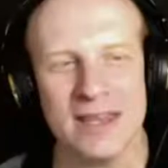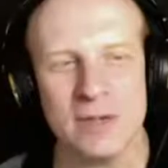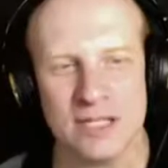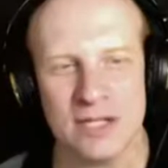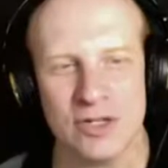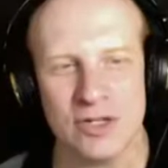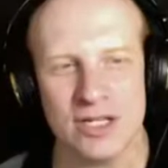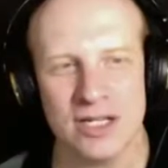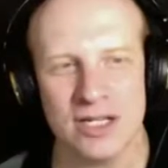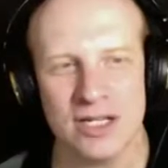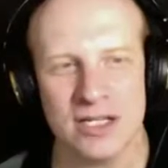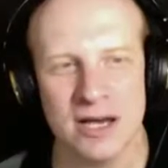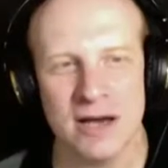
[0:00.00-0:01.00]
what's interesting
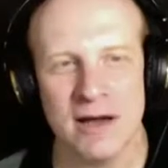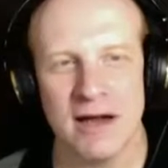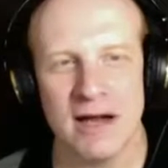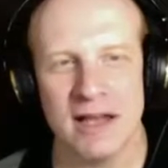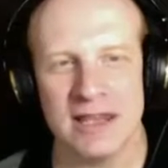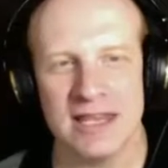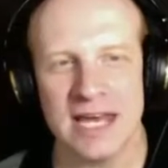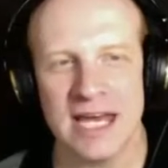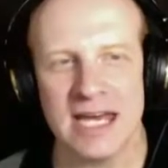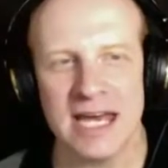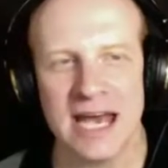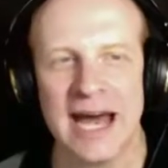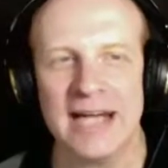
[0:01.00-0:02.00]
is
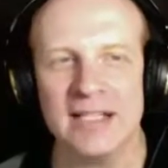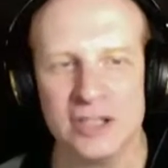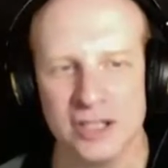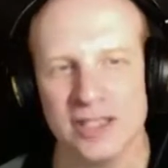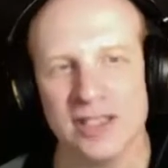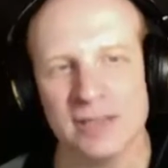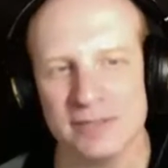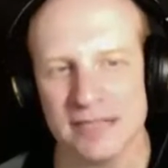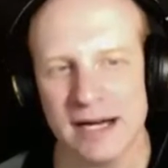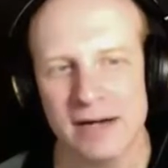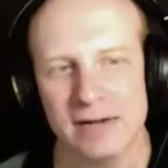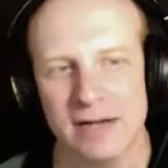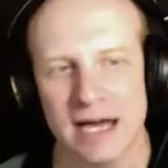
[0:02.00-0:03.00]
they had shut them
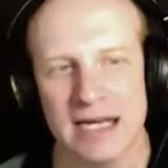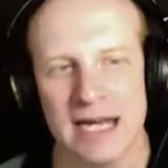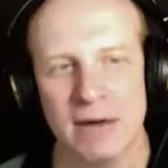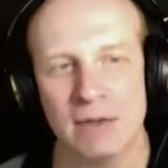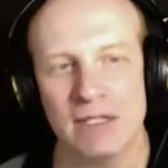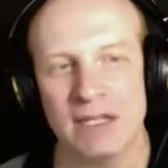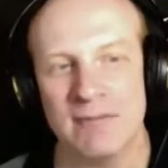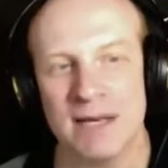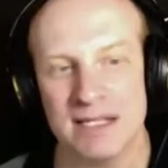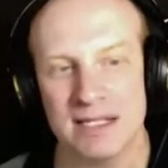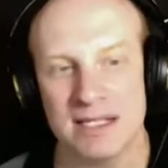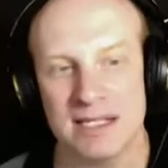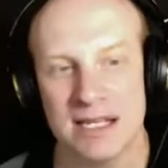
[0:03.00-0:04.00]
down. And now what they
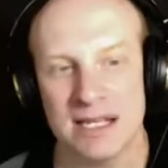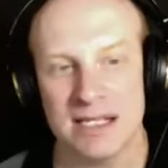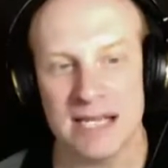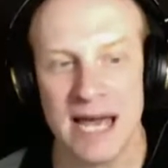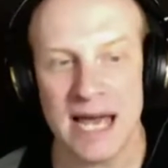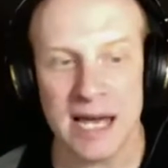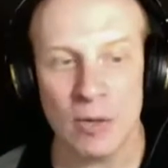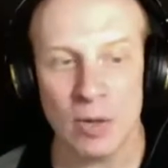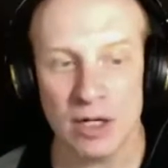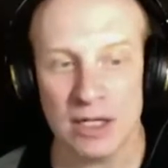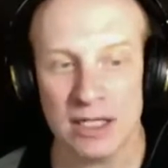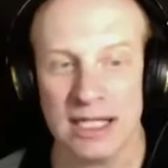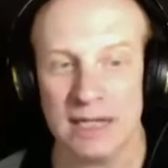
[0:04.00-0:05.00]
basically said is, hey, we're
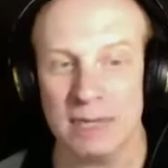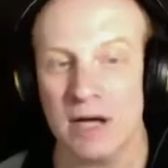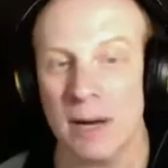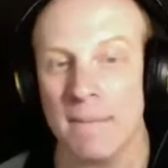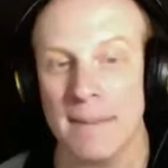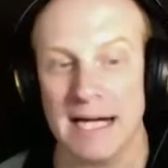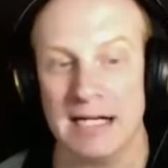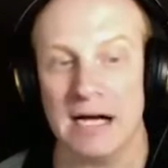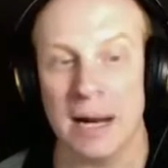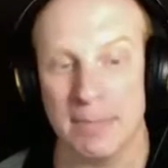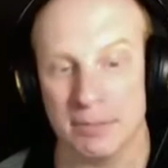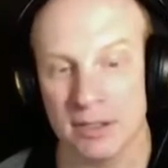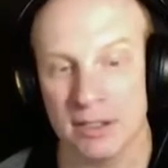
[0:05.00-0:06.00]
going to let them come back
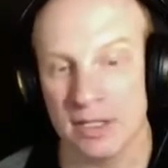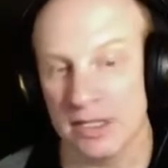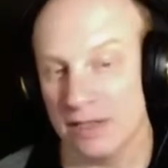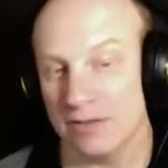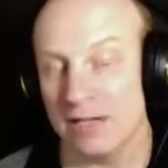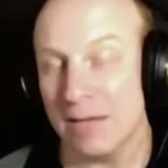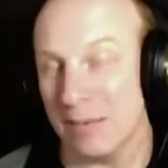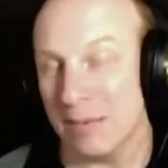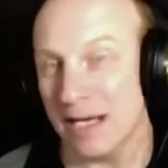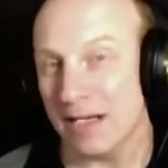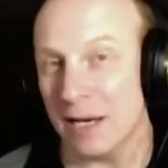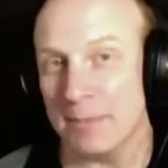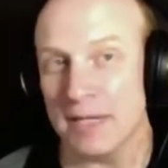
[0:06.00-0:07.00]
up. They're not
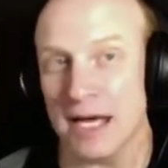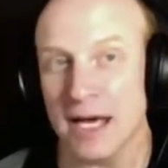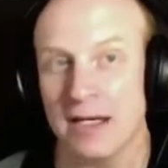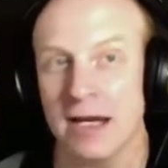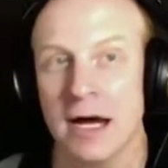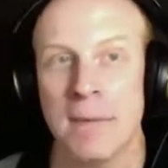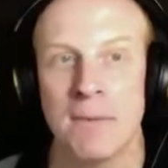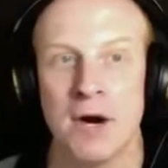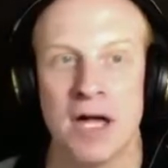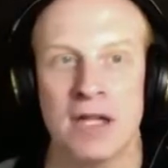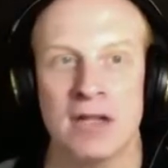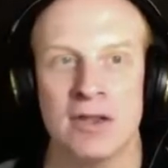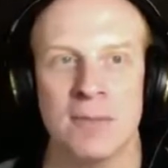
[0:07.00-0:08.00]
back up yet,
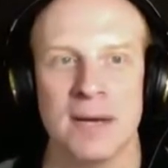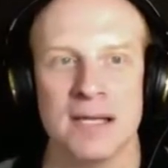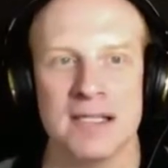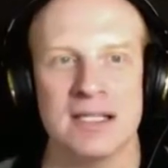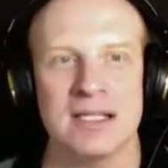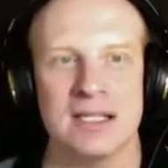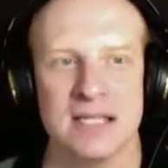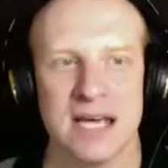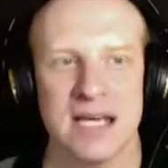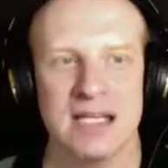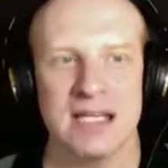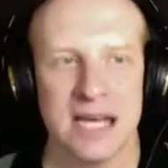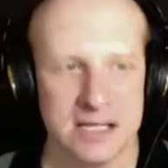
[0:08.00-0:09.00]
but they're basically
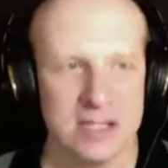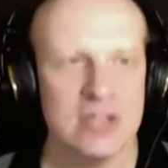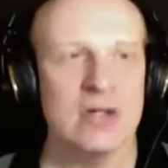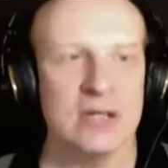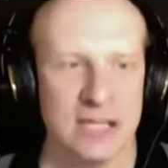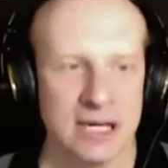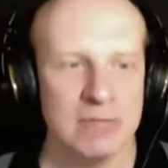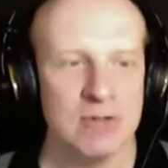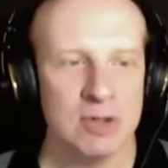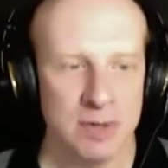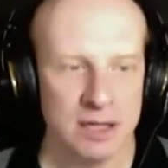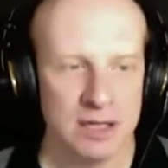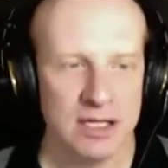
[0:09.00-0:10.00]
saying, yes, you can keep
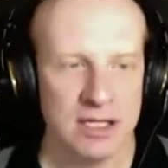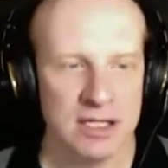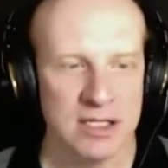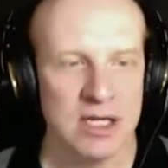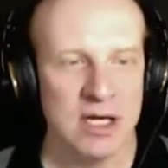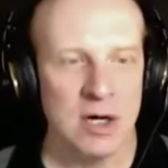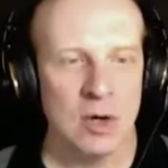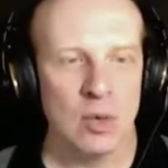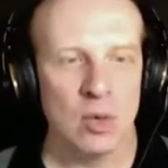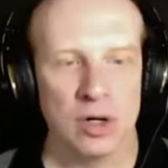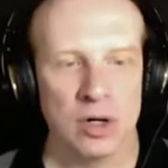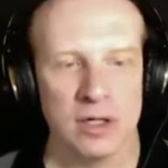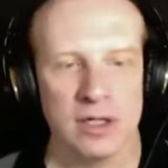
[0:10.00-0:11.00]
doing this.
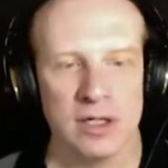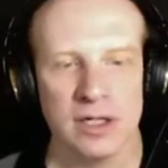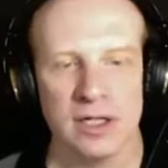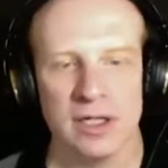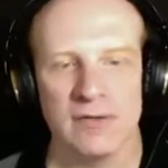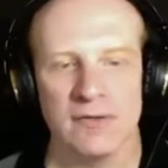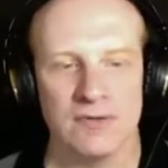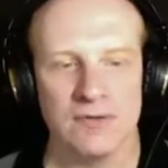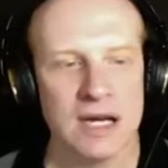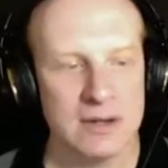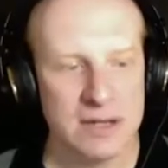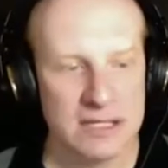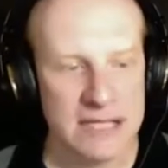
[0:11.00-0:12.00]
We're going to
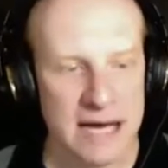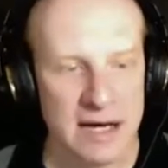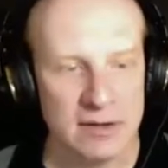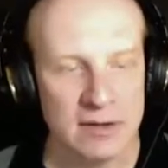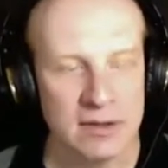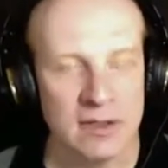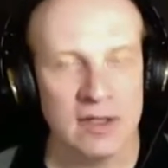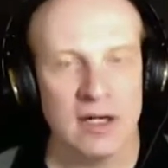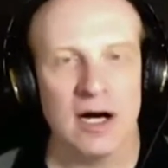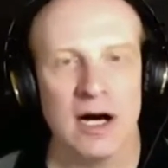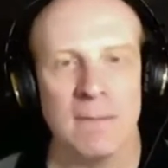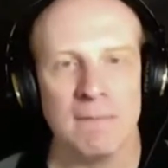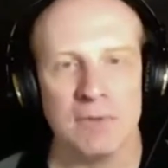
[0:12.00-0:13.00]
figure this out.
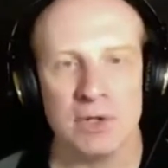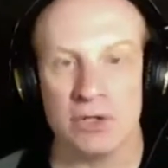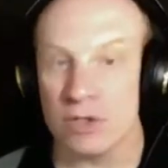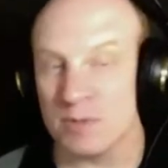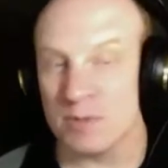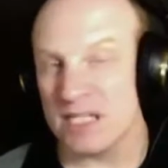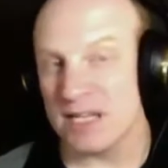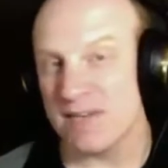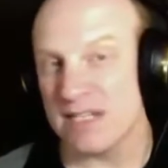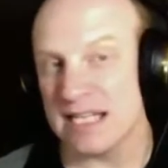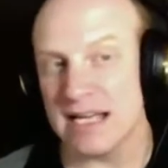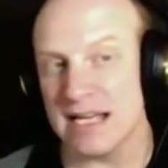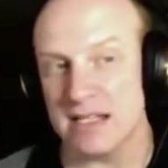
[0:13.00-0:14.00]
Um, there's no
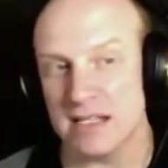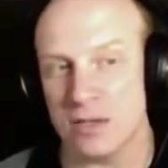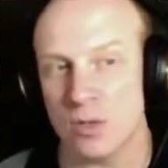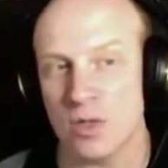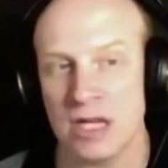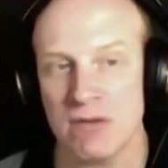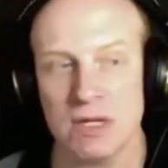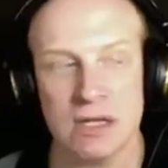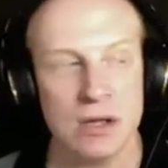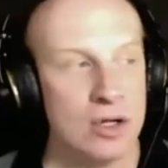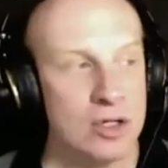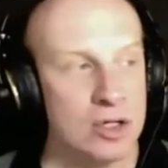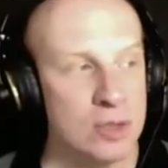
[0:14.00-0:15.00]
specific dates as to when they
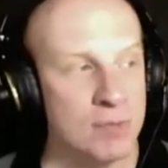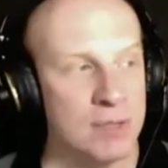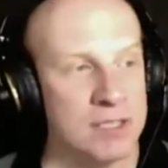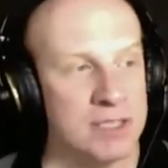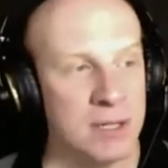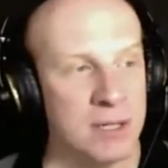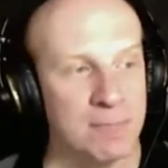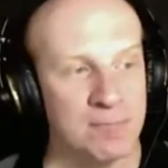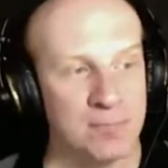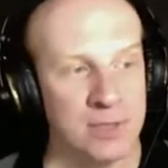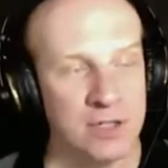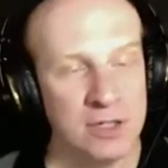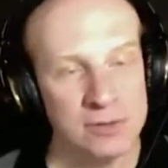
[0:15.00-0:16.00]
relaunch, but, um,
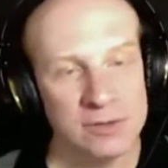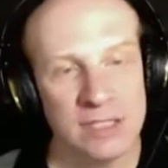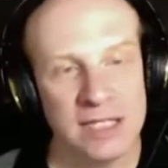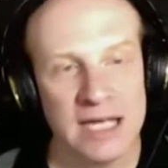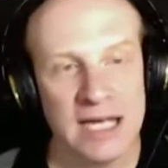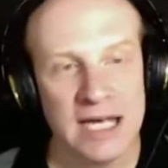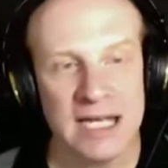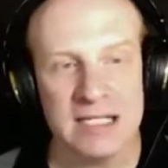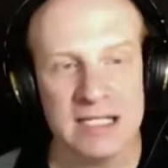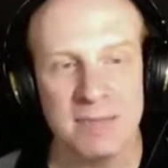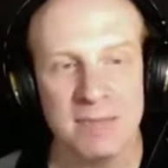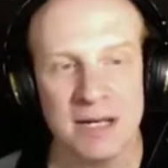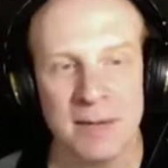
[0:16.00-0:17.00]
you know, it is
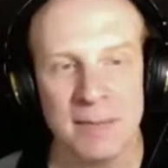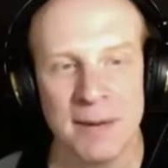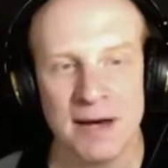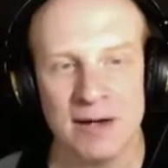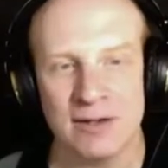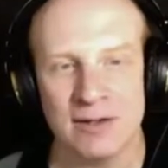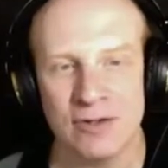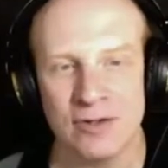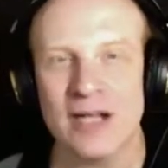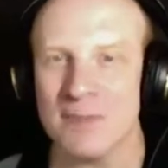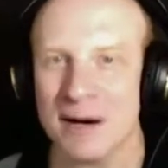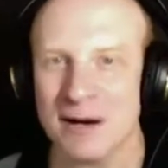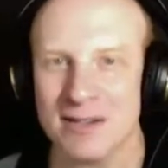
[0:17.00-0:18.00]
a bit about
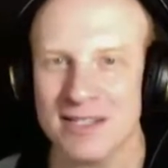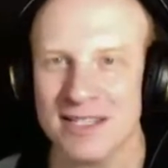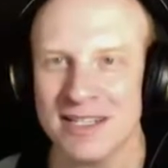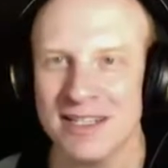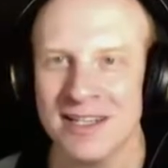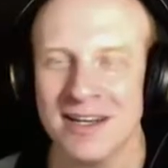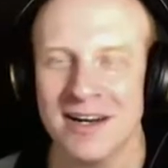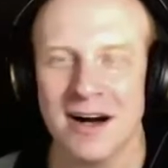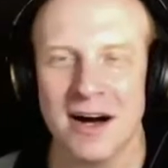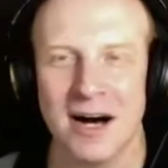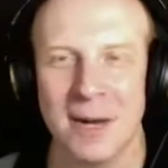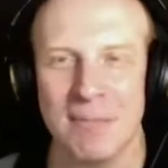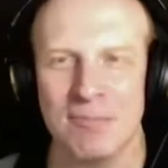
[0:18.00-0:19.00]
transparency.
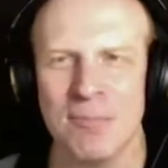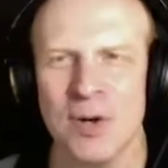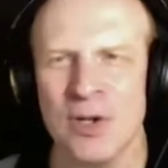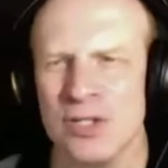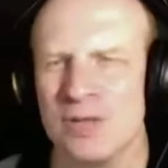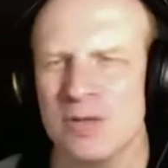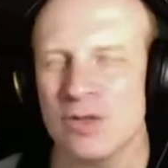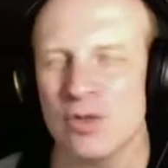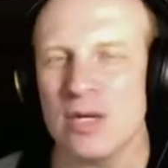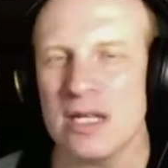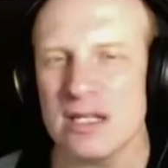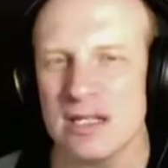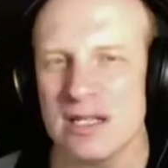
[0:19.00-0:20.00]
Um, most
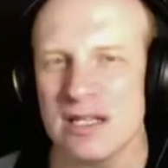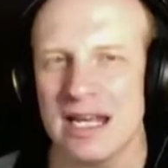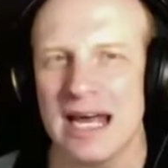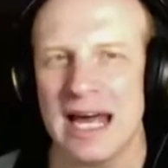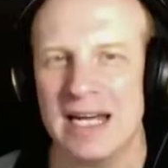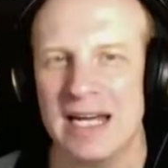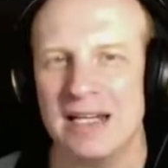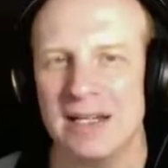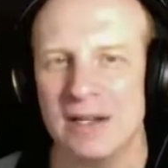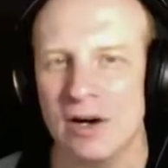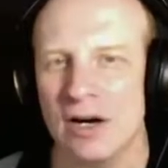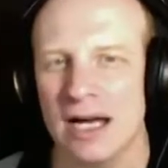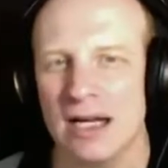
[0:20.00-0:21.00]
tweets that get edited
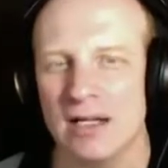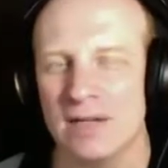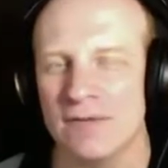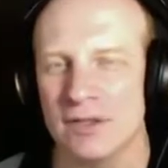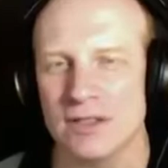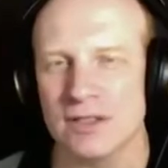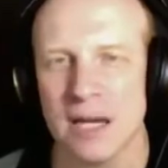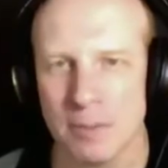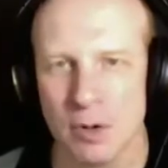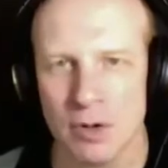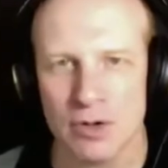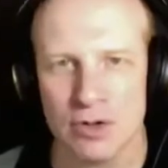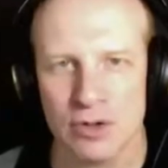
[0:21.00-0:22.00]
are edited for
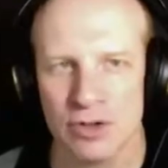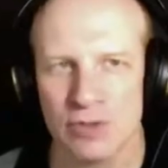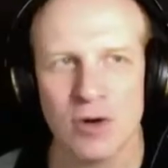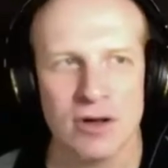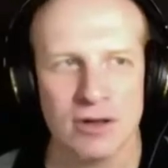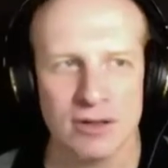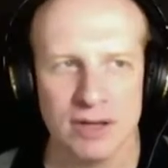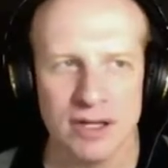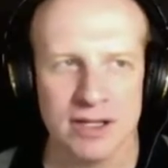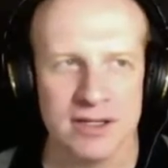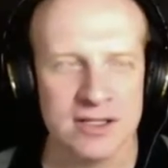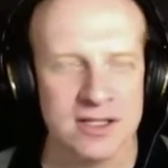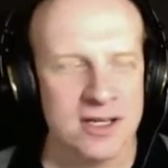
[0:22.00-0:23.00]
typos or small
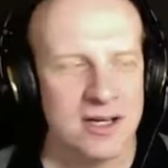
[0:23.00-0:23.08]
things.